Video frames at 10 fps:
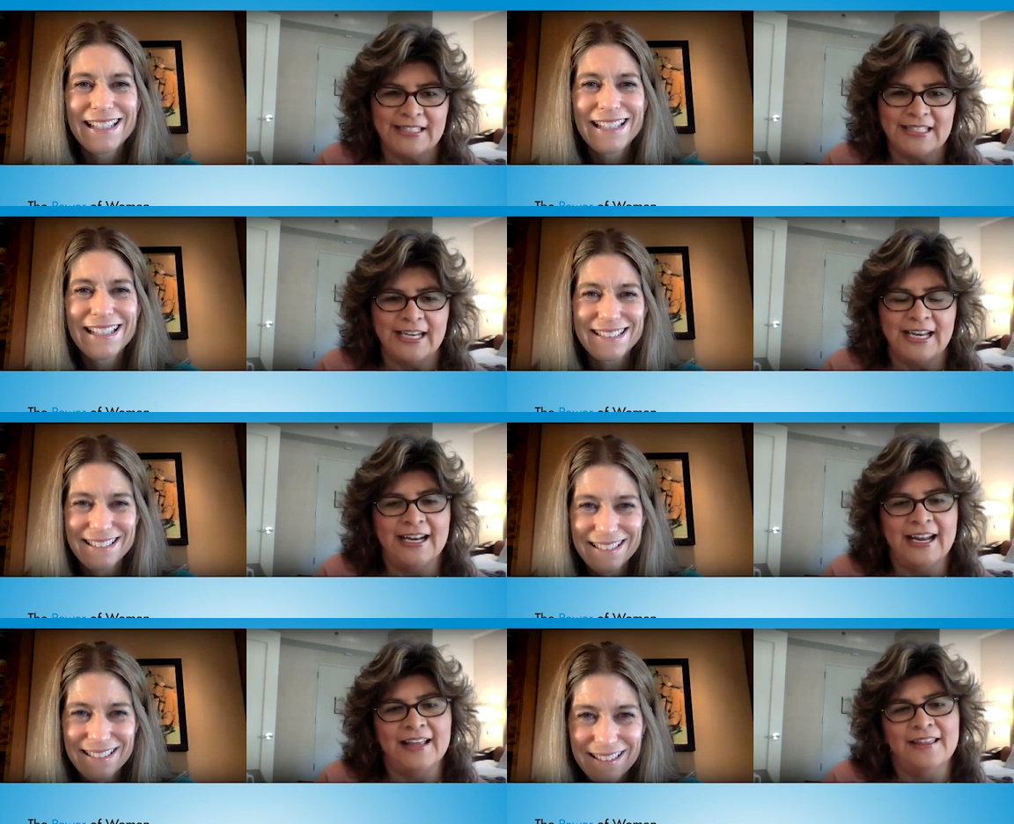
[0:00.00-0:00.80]
Speaker 1: Yes. And
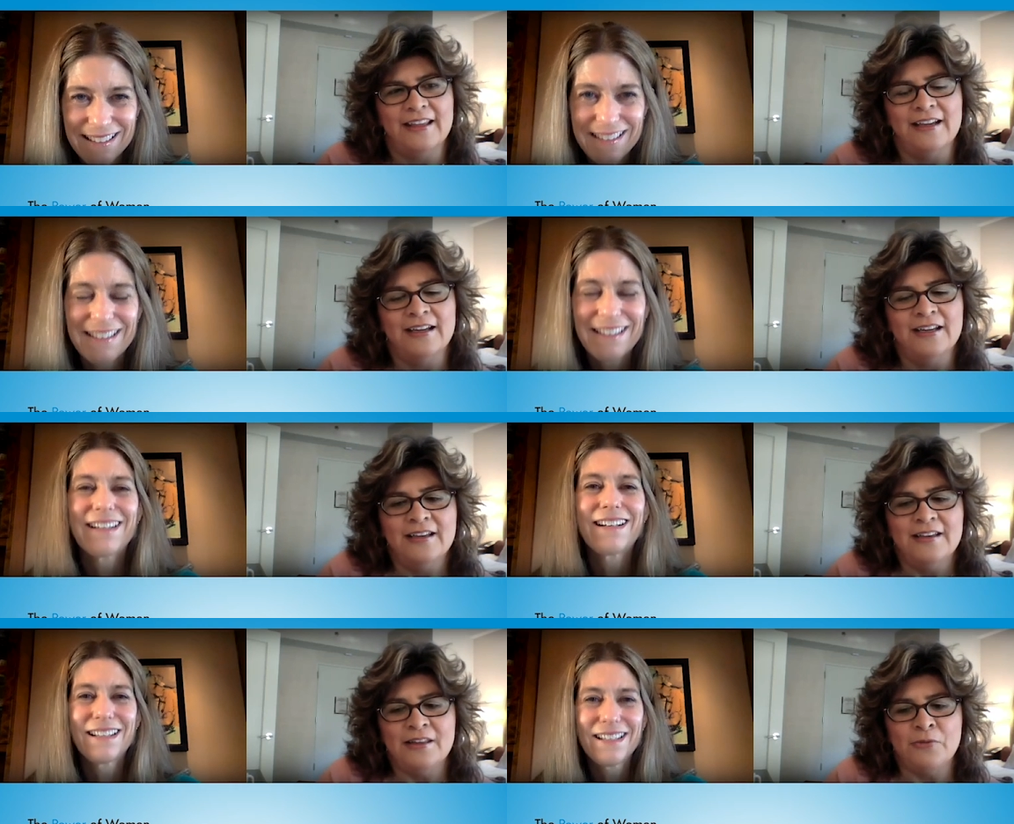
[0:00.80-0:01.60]
I think
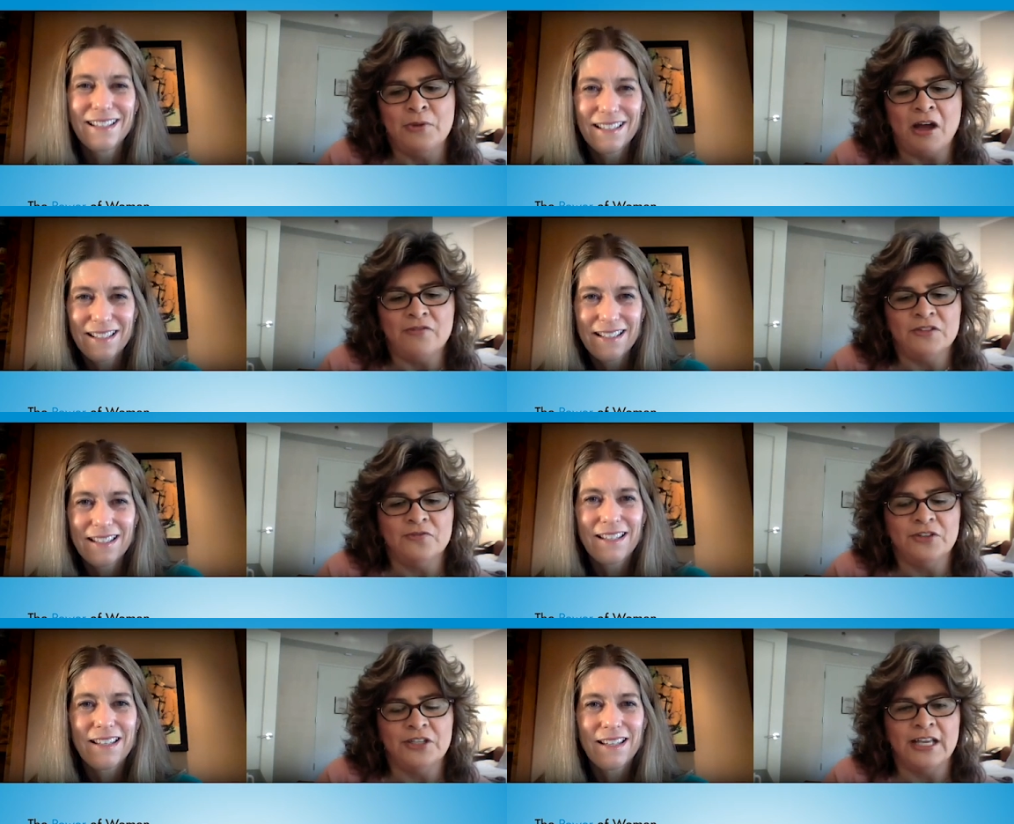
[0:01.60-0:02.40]
that we often
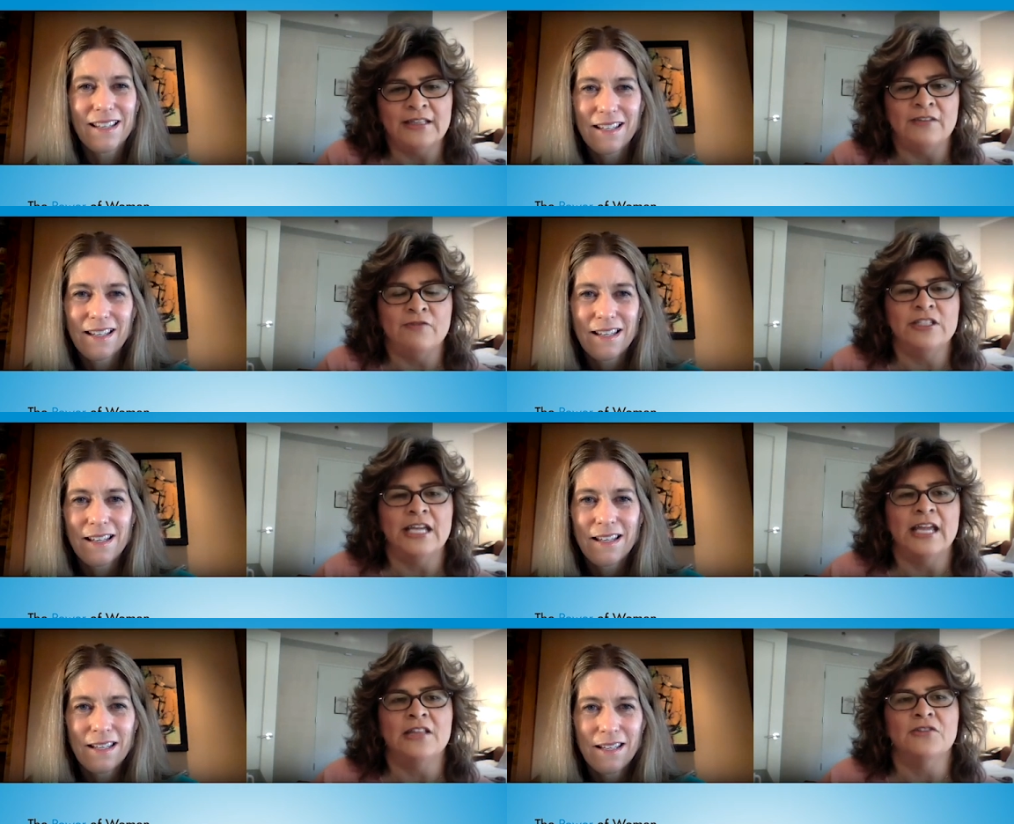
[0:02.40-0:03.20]
forget that if we
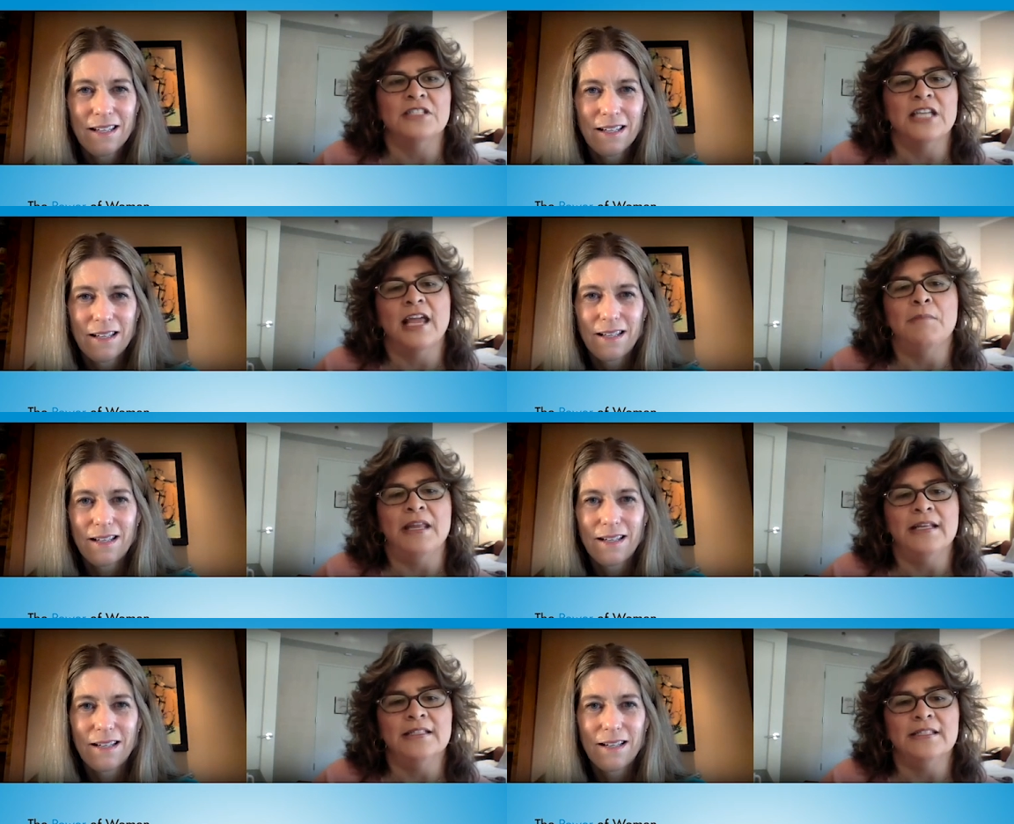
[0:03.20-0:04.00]
take those 10
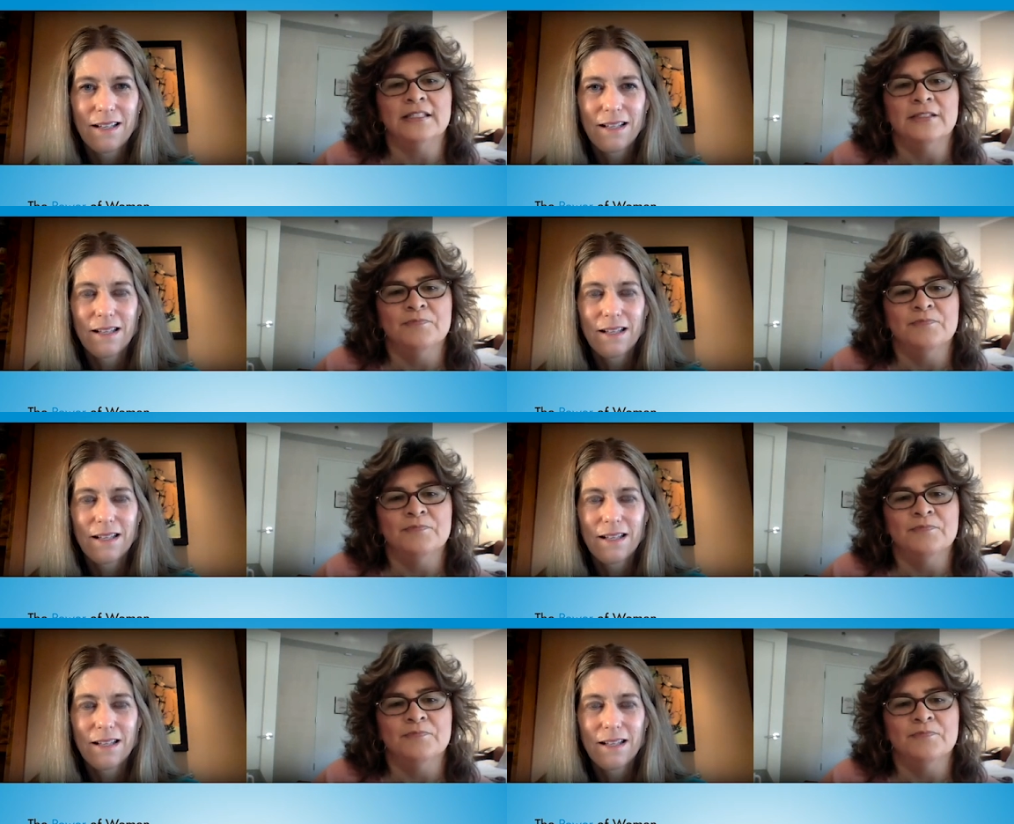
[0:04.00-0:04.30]
minutes,